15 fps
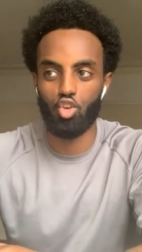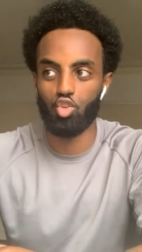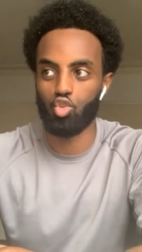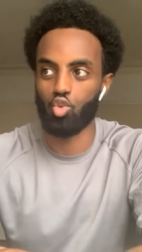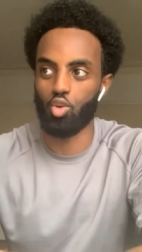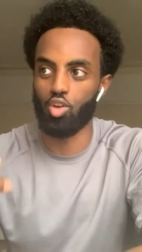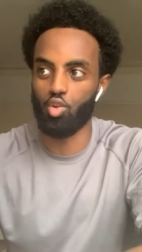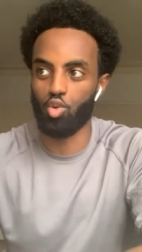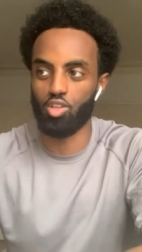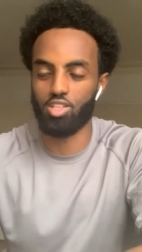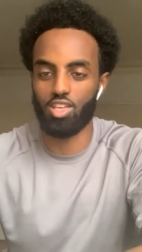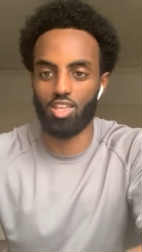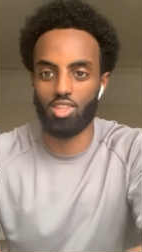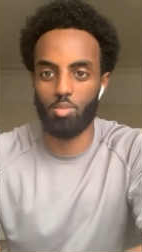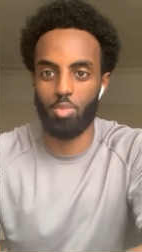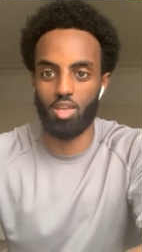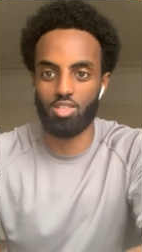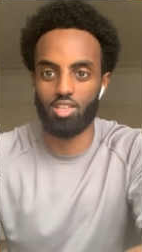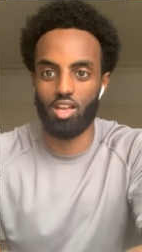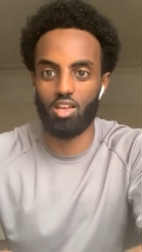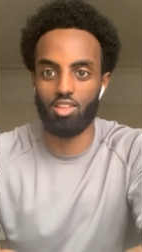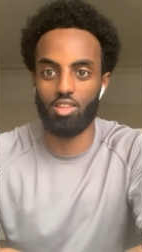So mm. in order to get the
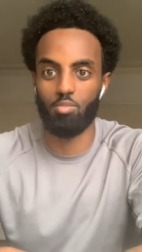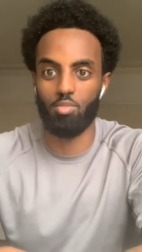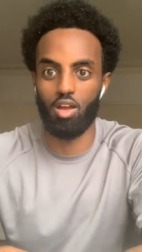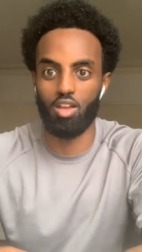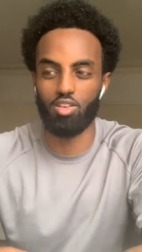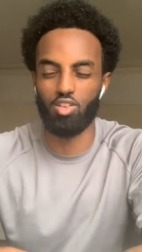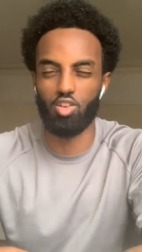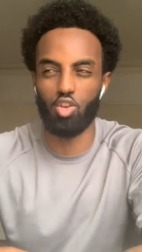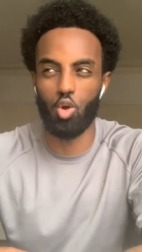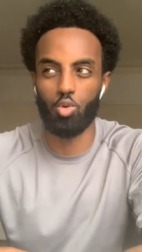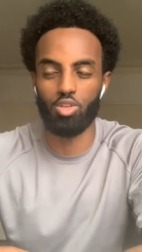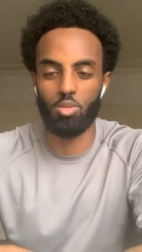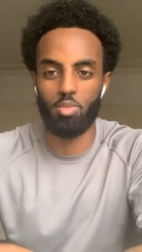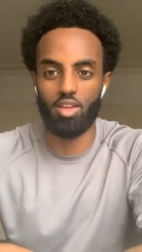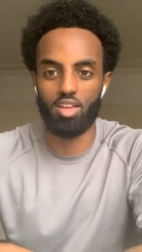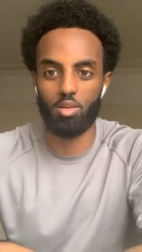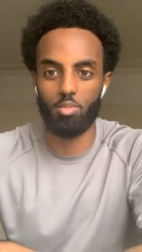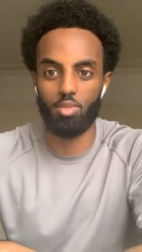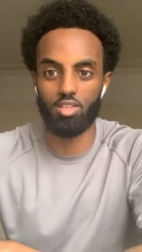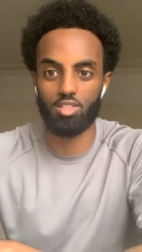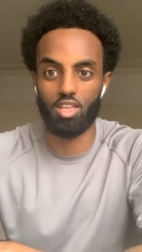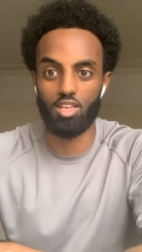best out of them, and you know they're making a
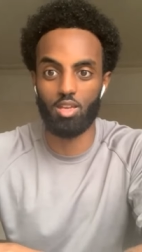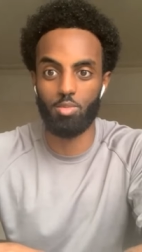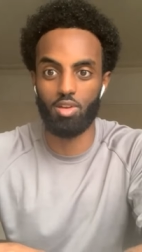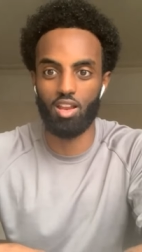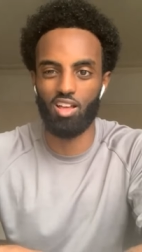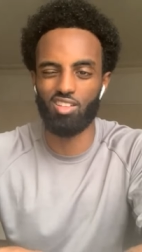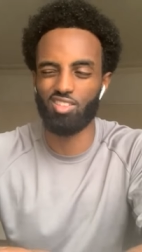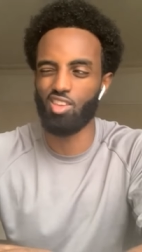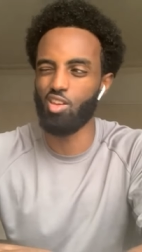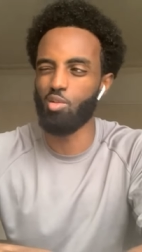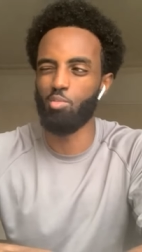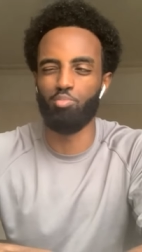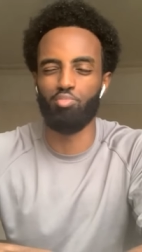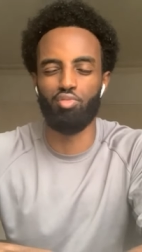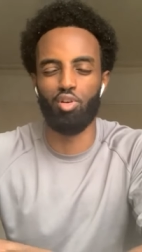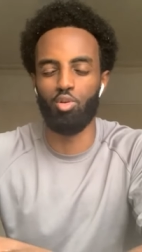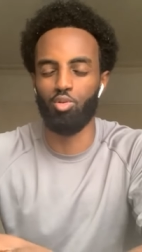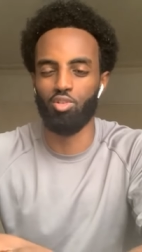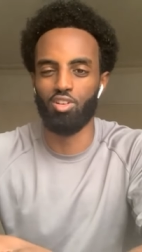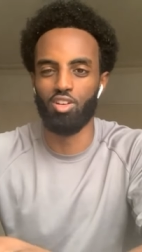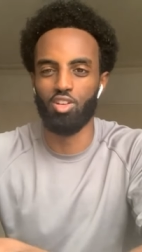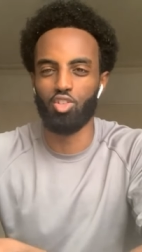mistake, you'd be like, bro,
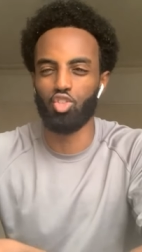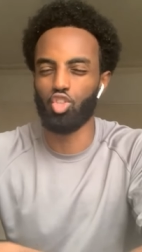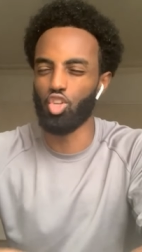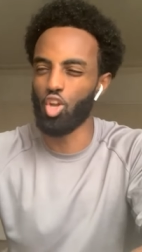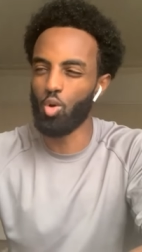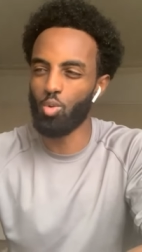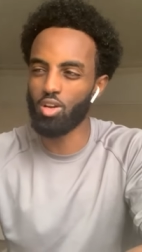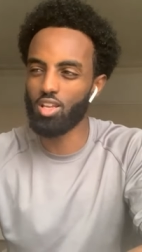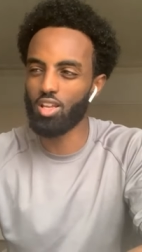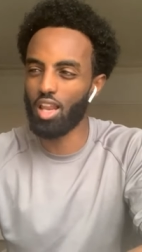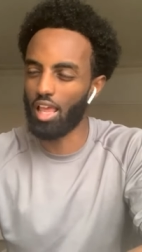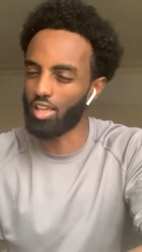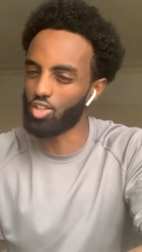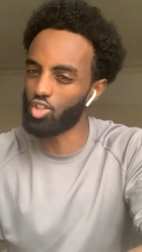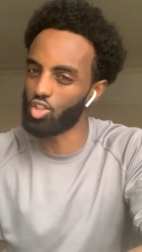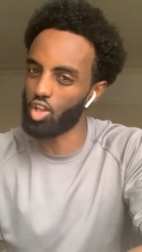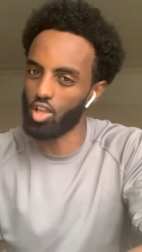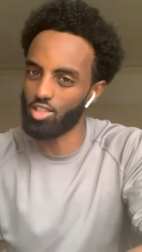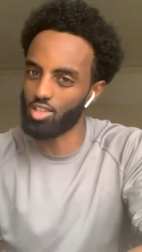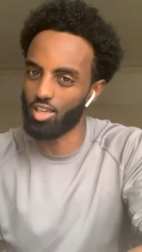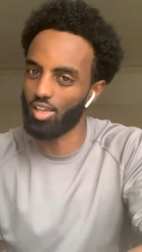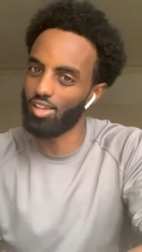do you know when you like
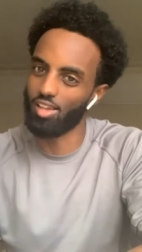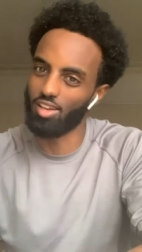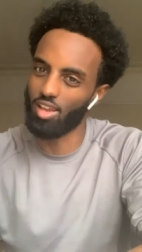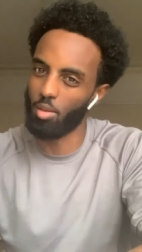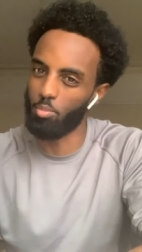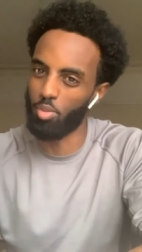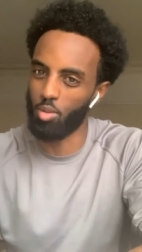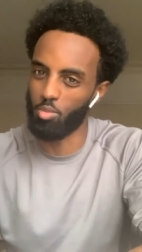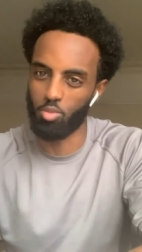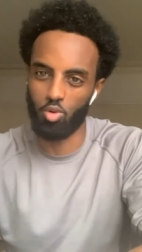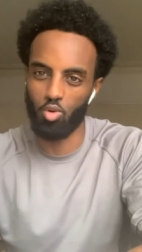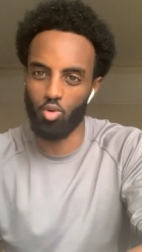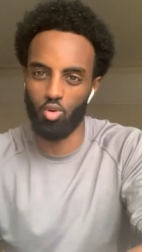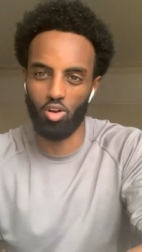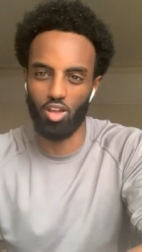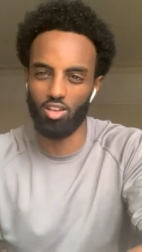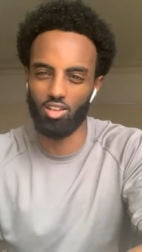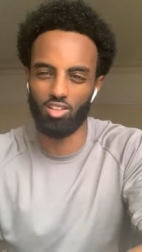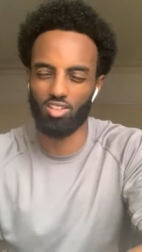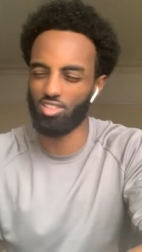slot it in that bottom corner?